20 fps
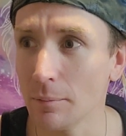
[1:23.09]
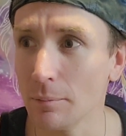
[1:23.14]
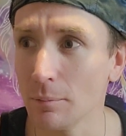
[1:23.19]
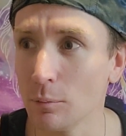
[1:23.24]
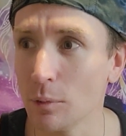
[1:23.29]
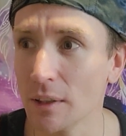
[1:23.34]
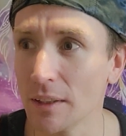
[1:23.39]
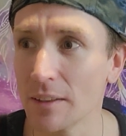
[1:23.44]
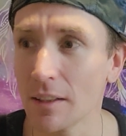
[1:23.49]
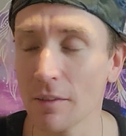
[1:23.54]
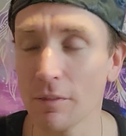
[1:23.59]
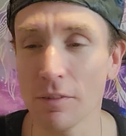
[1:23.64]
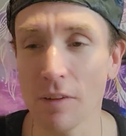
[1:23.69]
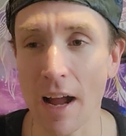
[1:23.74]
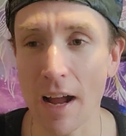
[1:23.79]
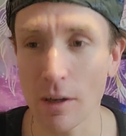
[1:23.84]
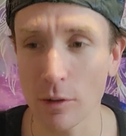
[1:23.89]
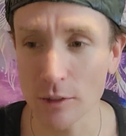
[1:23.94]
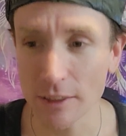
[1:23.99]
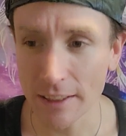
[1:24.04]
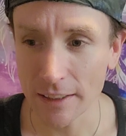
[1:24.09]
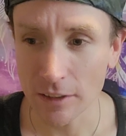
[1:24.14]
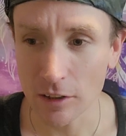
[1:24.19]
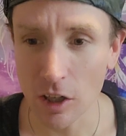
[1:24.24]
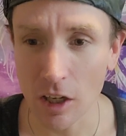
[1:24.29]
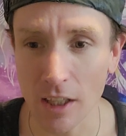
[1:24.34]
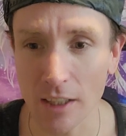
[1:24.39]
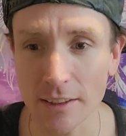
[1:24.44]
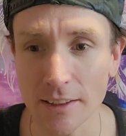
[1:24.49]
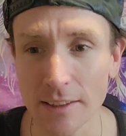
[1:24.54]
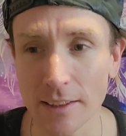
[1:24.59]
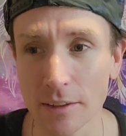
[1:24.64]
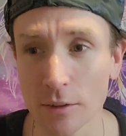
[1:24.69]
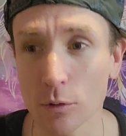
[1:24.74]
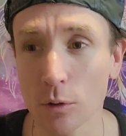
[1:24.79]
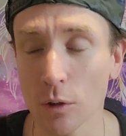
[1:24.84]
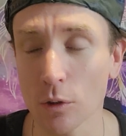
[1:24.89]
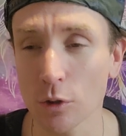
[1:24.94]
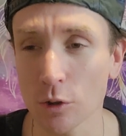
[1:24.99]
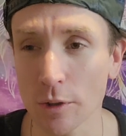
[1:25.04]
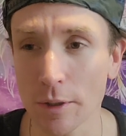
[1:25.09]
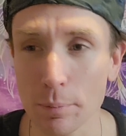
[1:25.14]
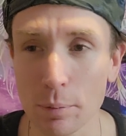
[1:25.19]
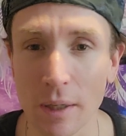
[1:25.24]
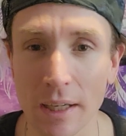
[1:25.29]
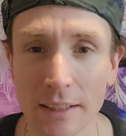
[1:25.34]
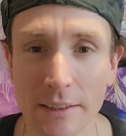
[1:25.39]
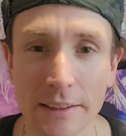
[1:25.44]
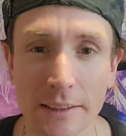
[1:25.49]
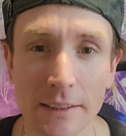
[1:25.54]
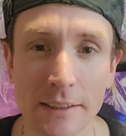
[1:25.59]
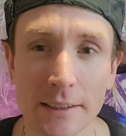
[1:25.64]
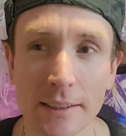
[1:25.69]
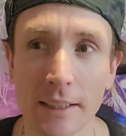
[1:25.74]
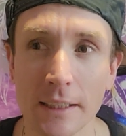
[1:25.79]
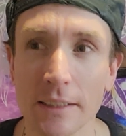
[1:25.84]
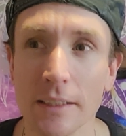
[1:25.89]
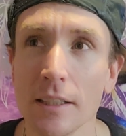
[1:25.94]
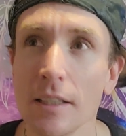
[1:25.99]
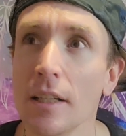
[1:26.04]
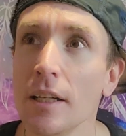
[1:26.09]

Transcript: with housing costs and grocery prices, and